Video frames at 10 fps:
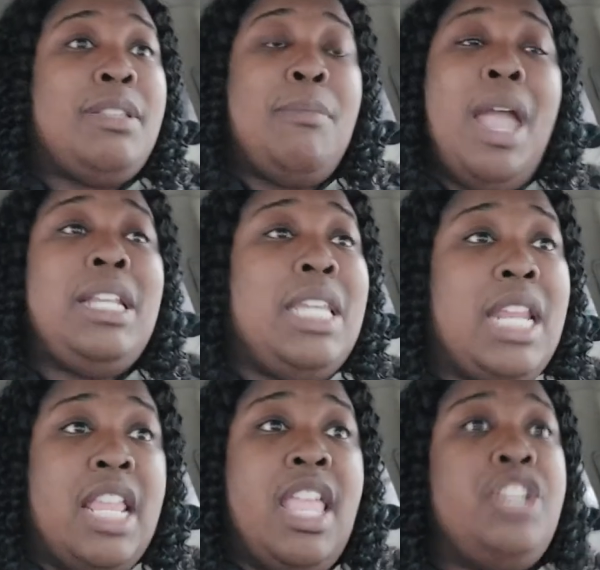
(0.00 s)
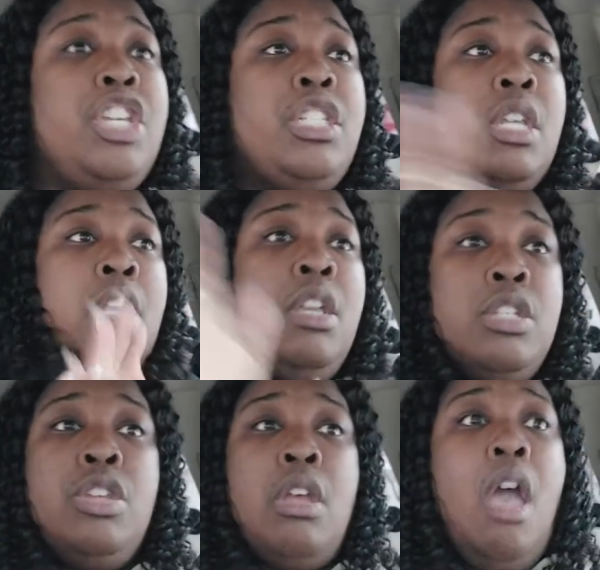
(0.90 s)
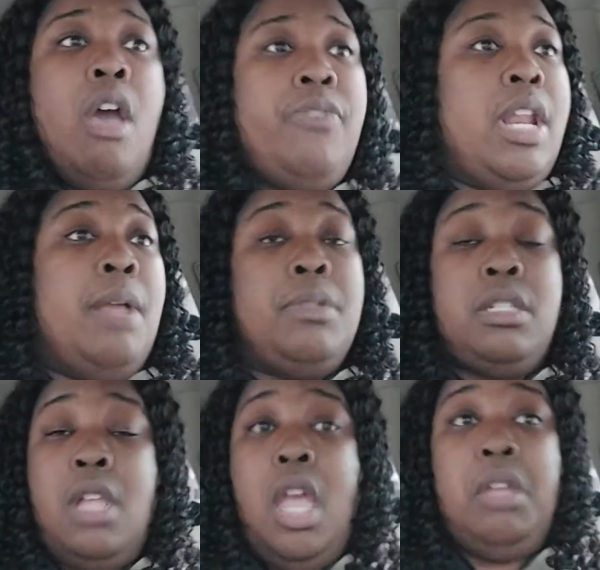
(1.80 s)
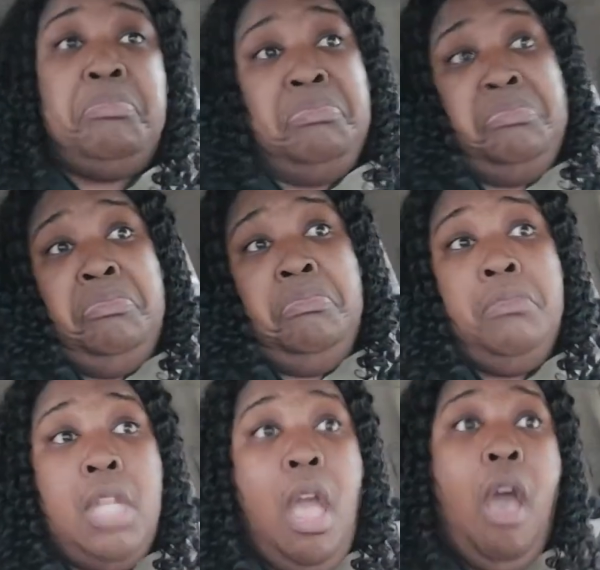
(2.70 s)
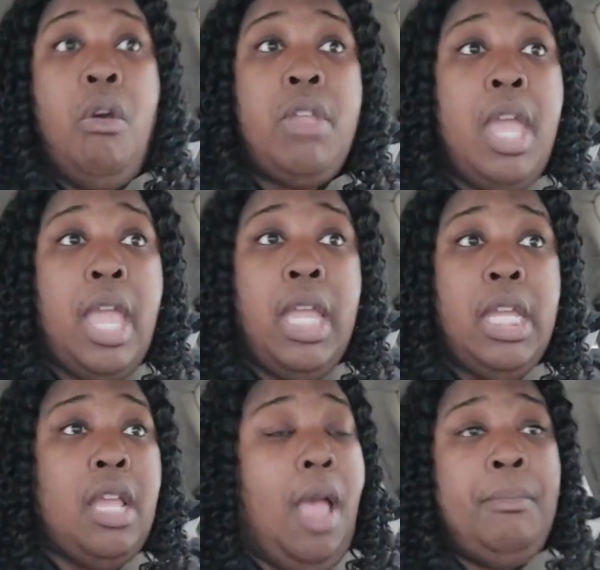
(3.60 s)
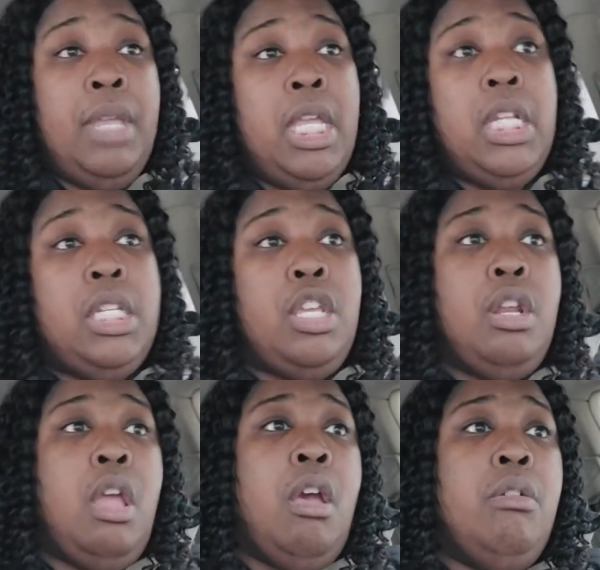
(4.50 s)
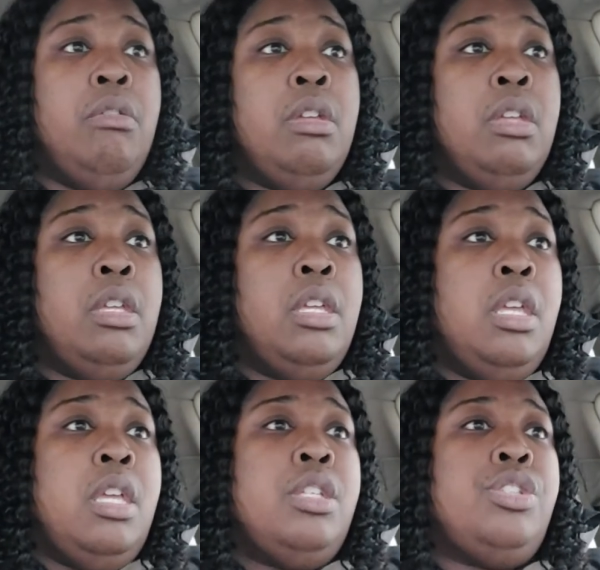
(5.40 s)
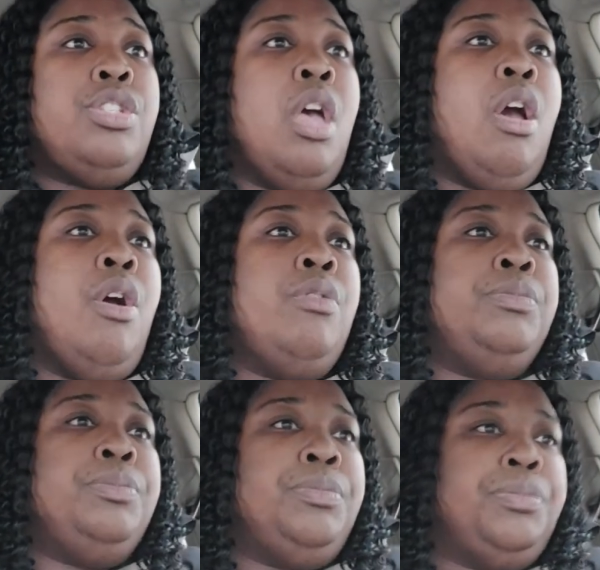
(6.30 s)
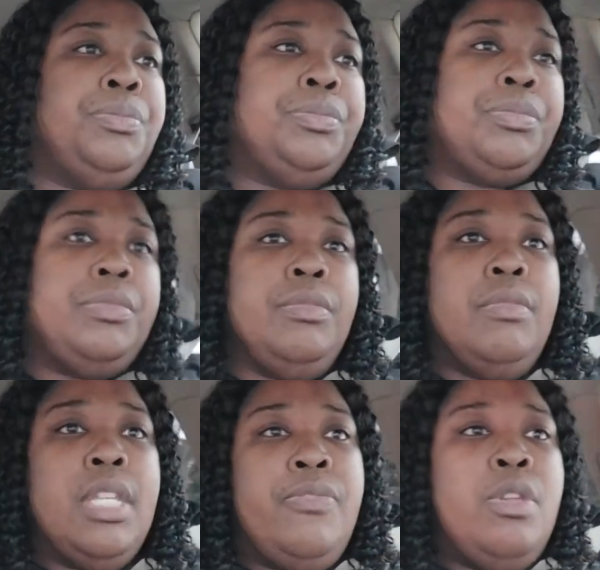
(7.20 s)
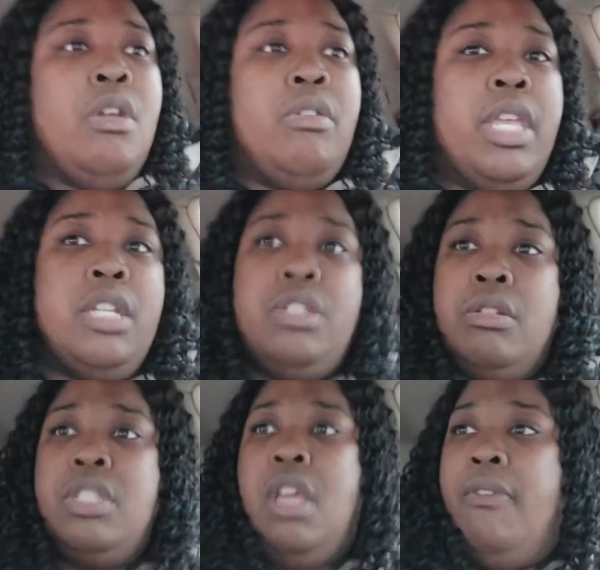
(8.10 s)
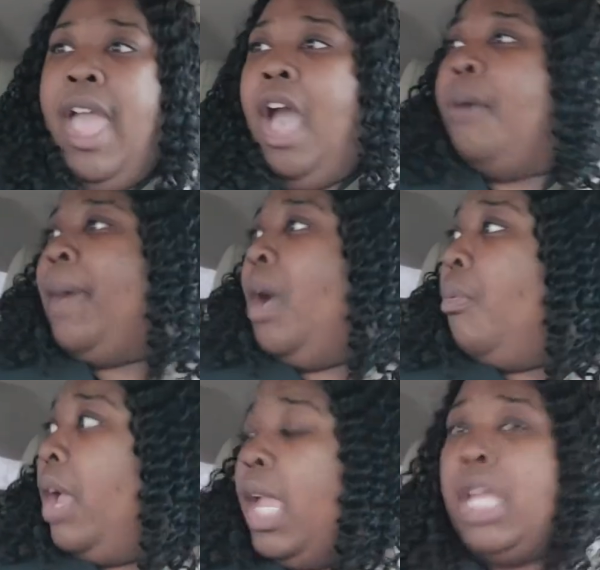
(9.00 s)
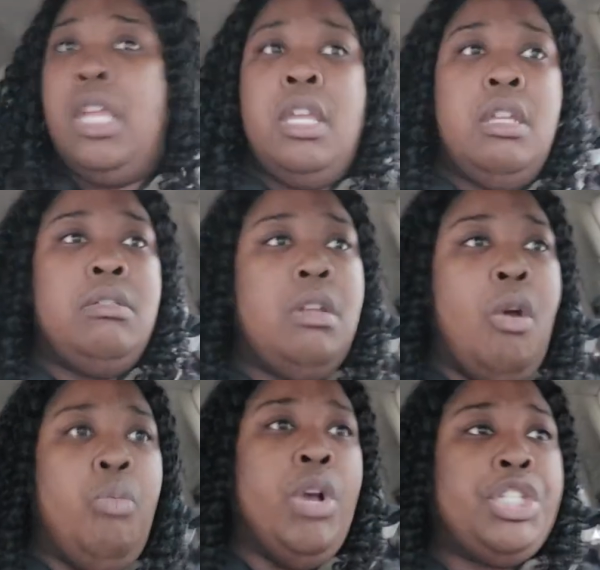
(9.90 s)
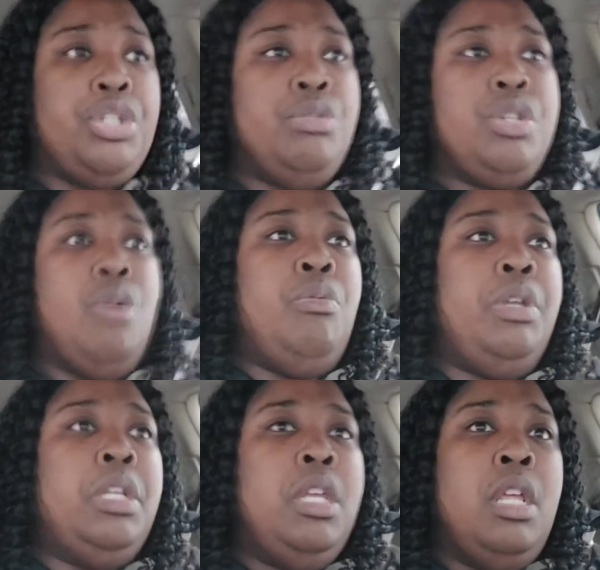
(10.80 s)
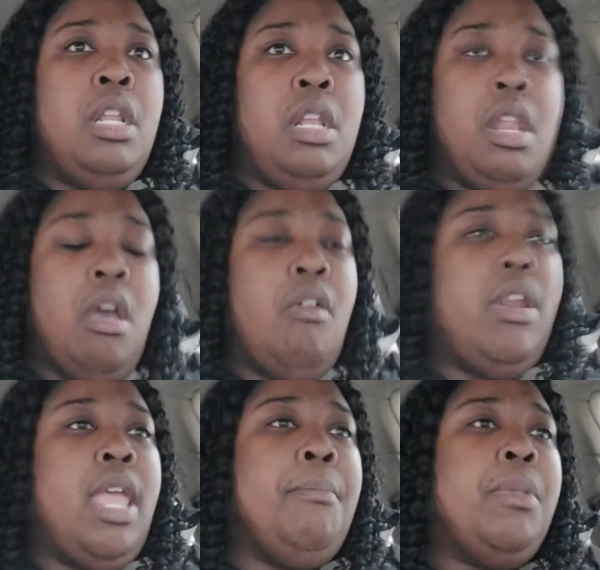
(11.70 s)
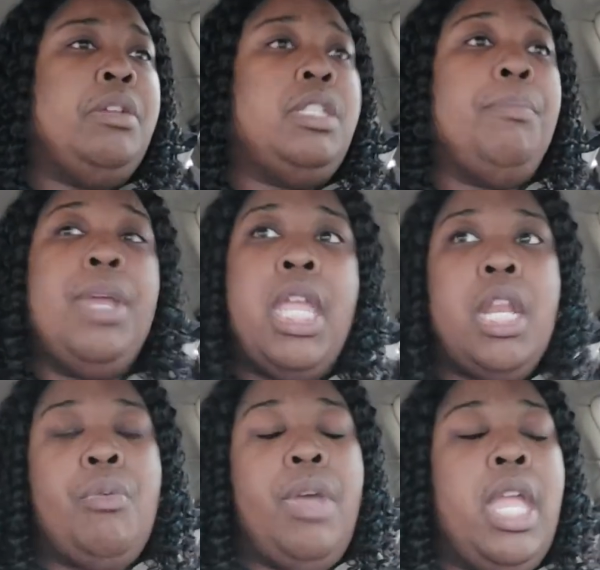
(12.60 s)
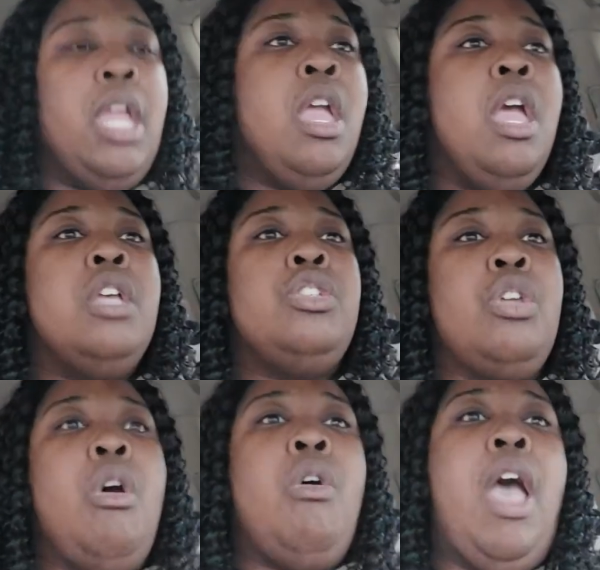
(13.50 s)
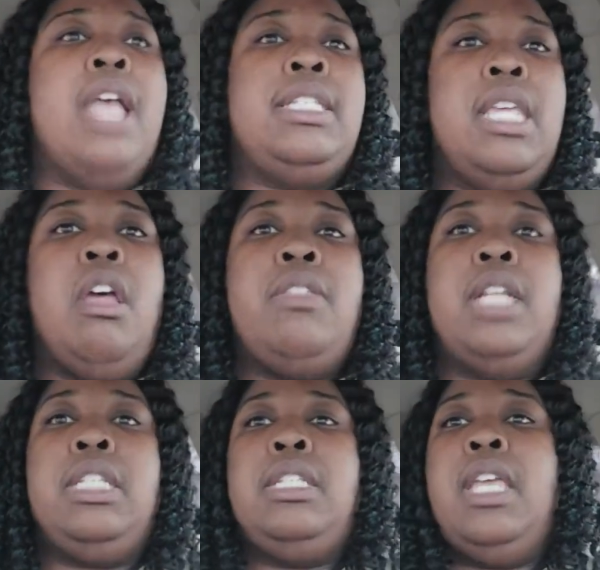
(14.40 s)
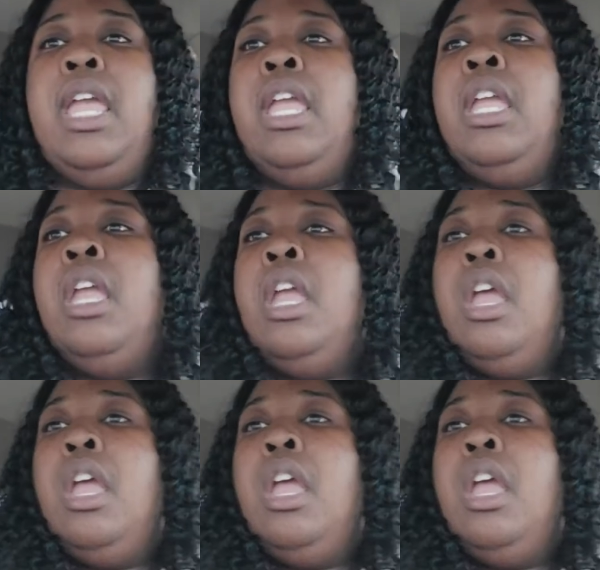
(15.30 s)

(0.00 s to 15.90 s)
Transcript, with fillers: time I did and they just took off. And I'm just like, okay. I mean, you know. So, if you don't get yourself out my way, I don't know what you doing. Lord have mercy. But anyway, so I said all that to say,